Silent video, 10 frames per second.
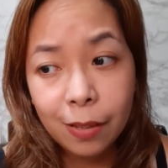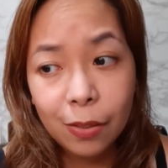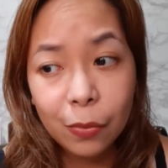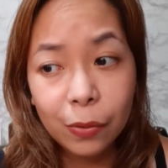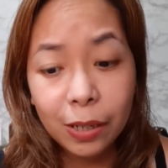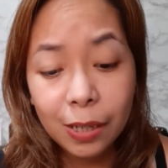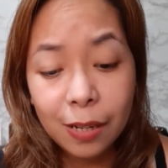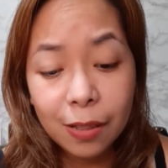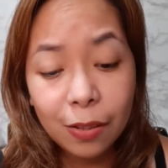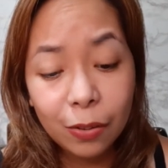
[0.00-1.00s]
Since four
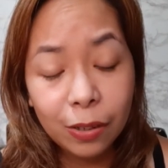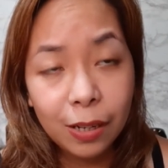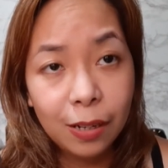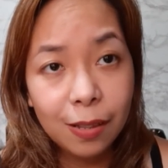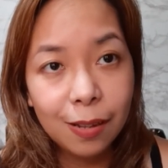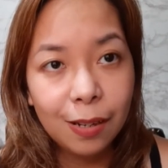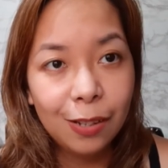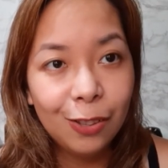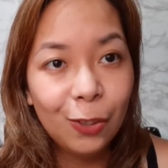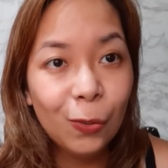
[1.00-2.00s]
days yon, I
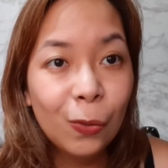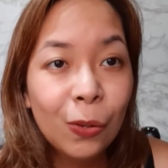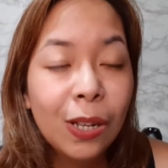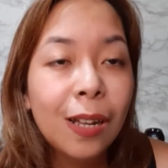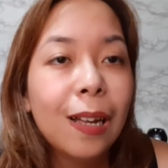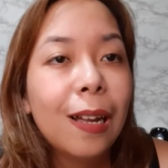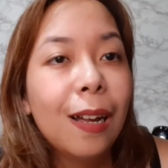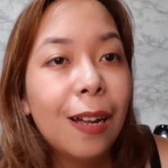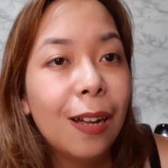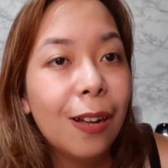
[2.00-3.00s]
decided to
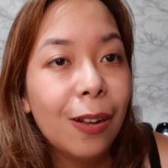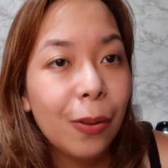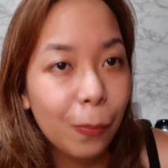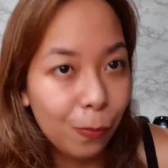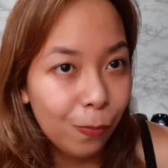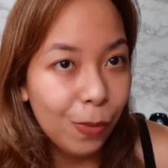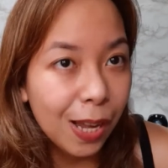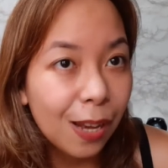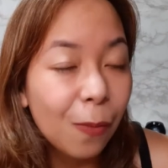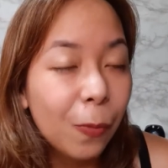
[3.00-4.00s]
um,
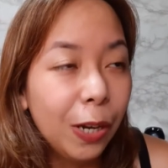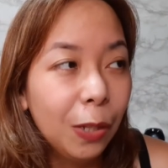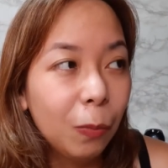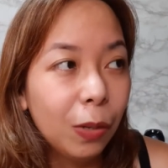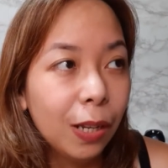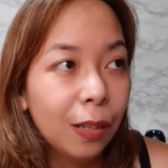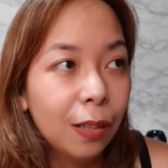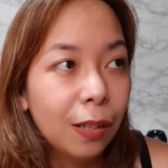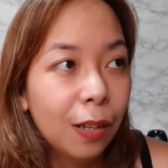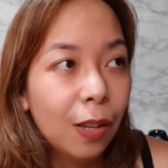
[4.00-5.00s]
make an appointment.
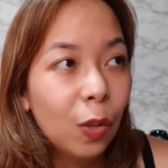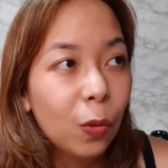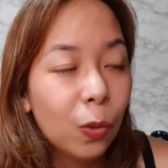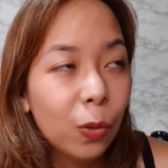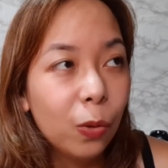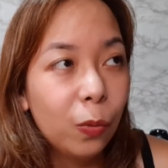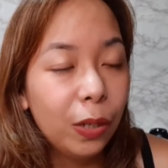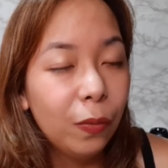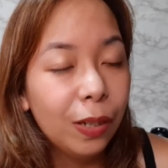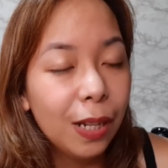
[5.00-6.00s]
So,
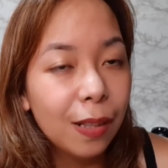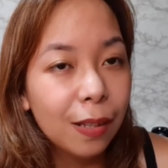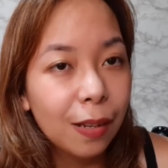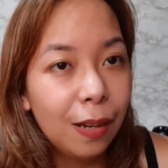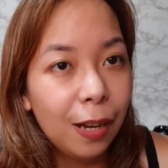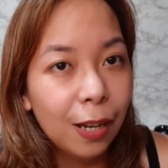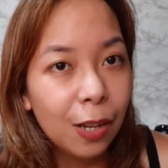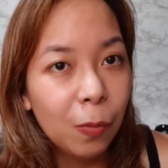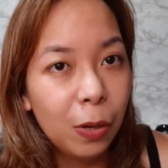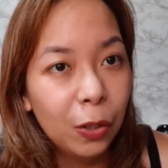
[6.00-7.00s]
one of the things that I like
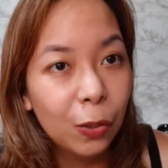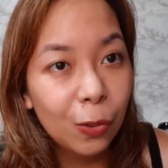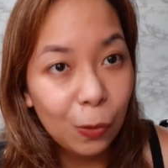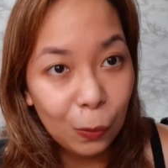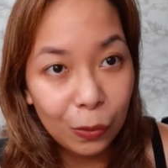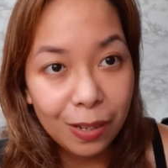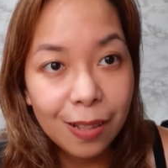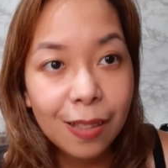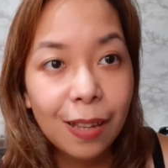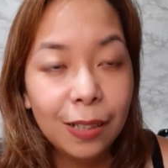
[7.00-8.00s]
about Nook
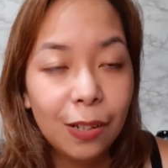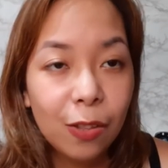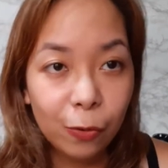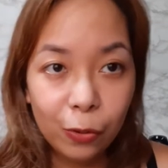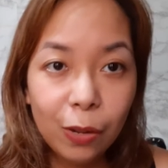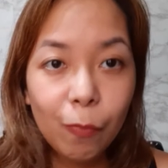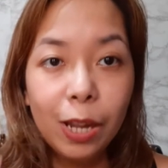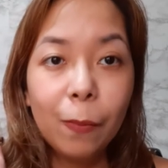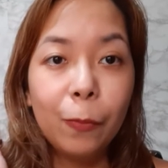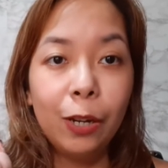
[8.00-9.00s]
is that it's only
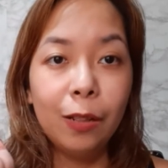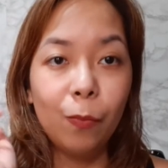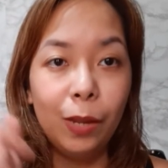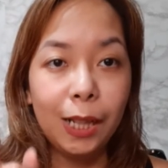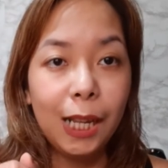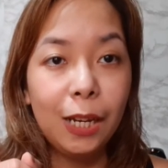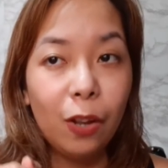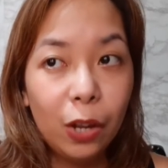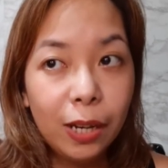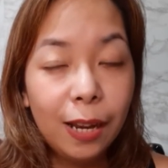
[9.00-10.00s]
by appointment. And
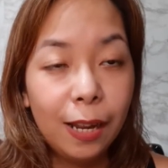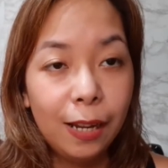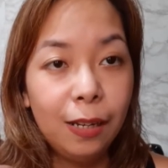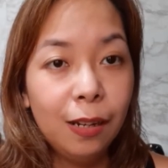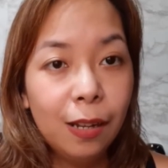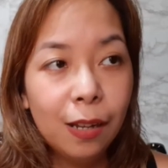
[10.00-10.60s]
online,